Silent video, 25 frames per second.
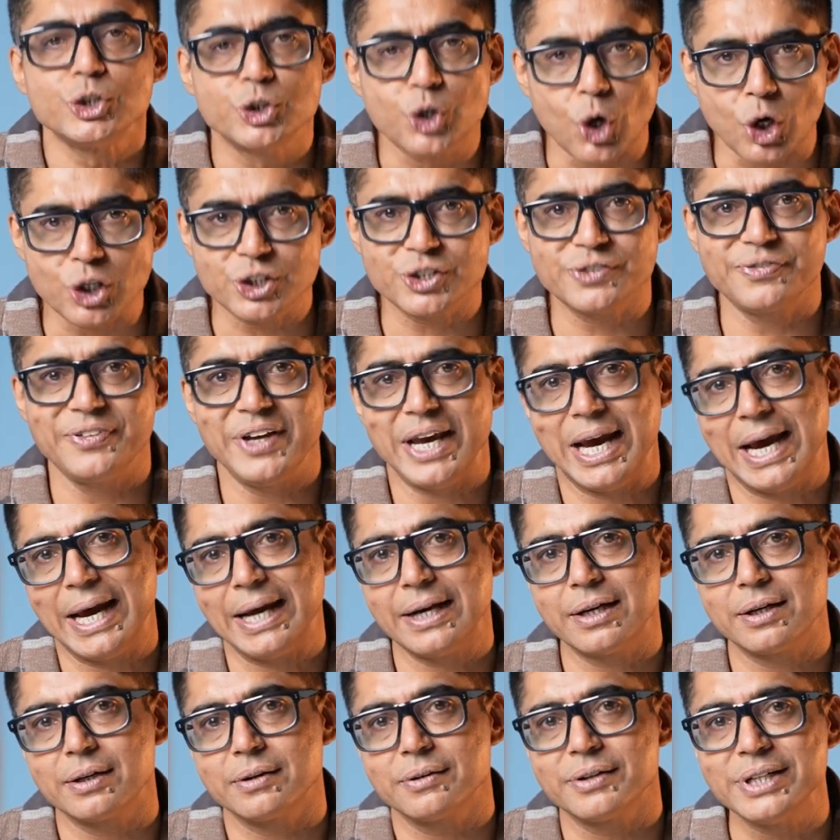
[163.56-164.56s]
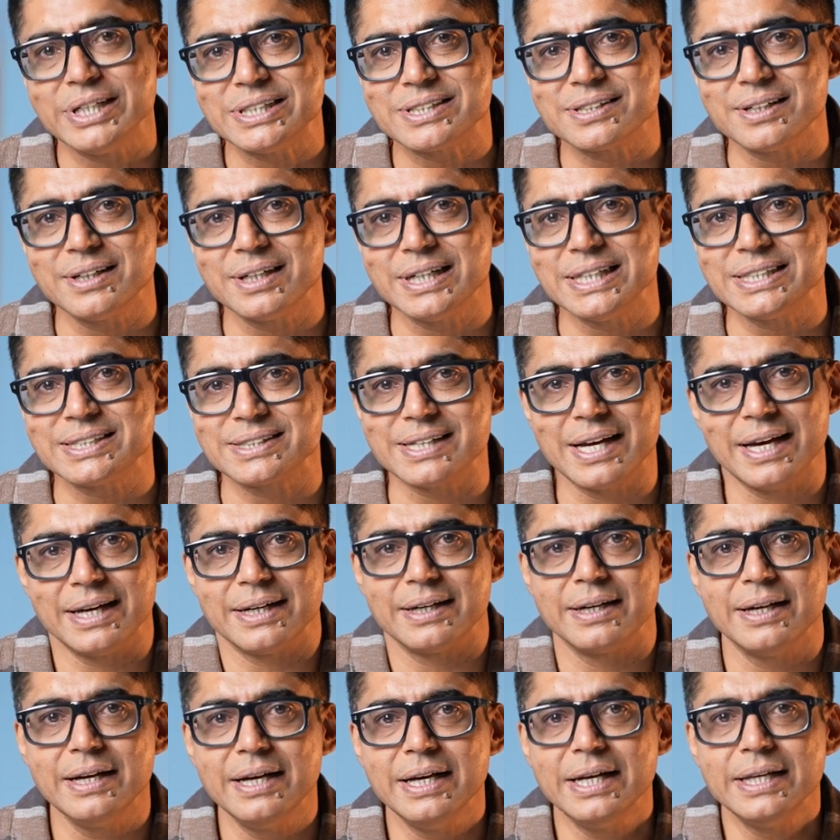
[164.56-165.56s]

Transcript: Joswiak recently said,